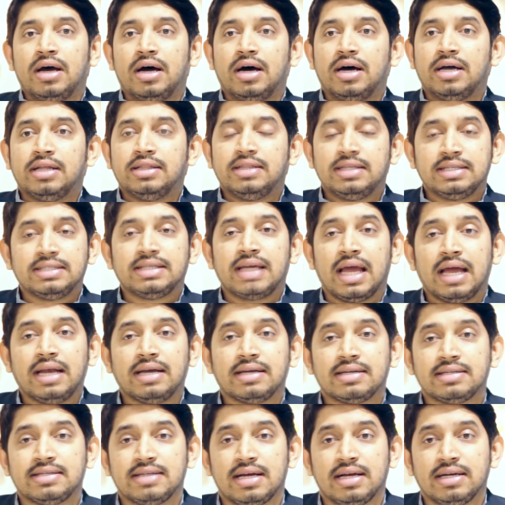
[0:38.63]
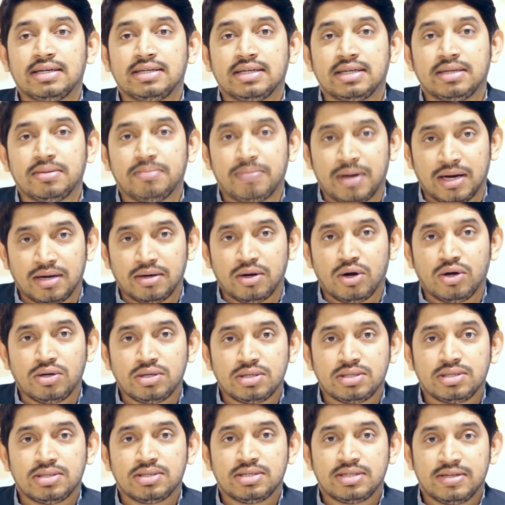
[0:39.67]
Uh, this can result in blood loss,
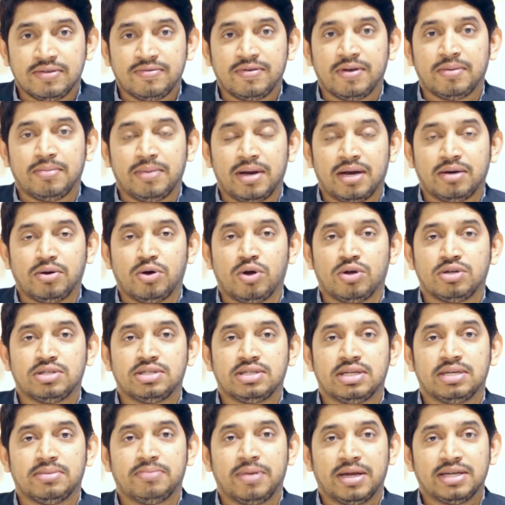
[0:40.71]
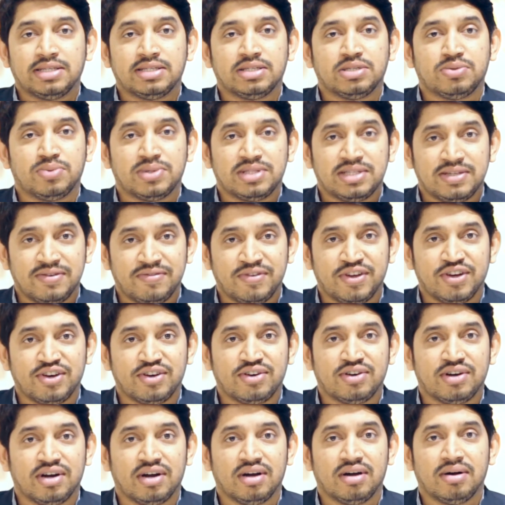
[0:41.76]
severe blood loss in patients with
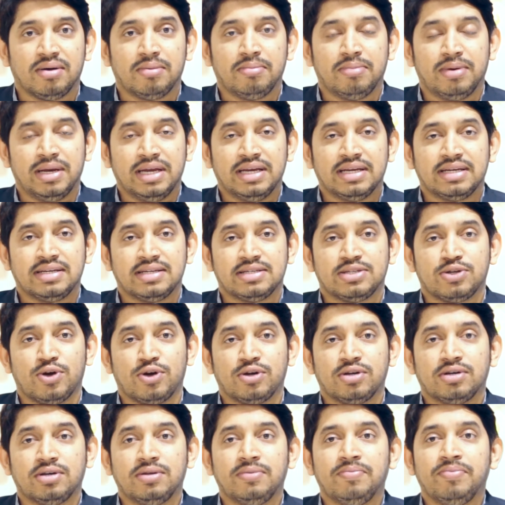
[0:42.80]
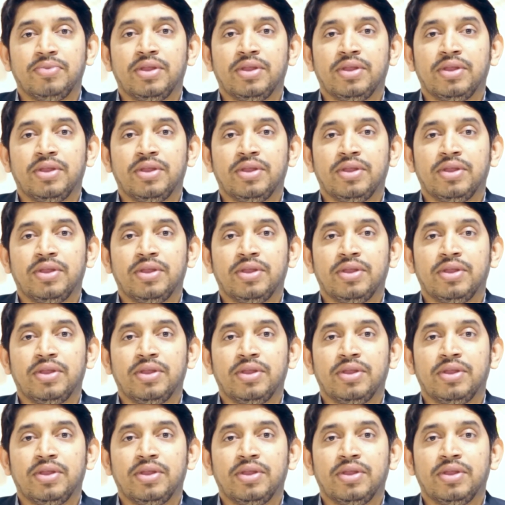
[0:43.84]
severe uh, bleeding disorder.